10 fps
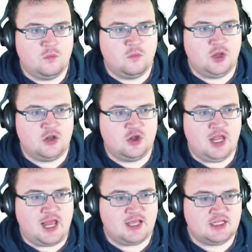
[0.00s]
we are
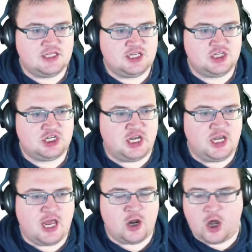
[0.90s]
looking at
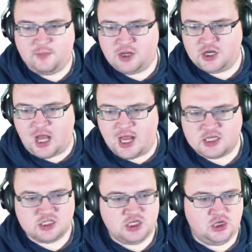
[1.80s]
6G, and I'm going to
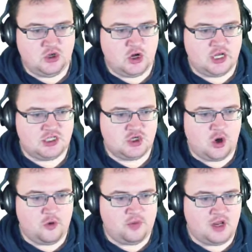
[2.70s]
ask you guys to
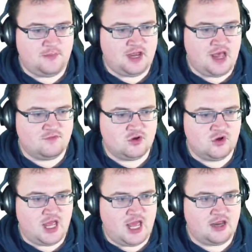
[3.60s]
open up and have a
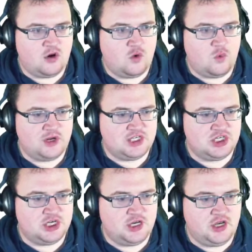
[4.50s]
look at
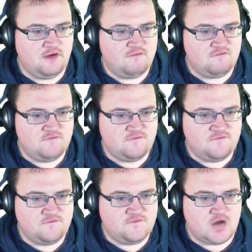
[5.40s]
question
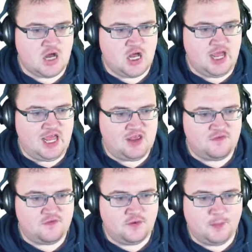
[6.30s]
5.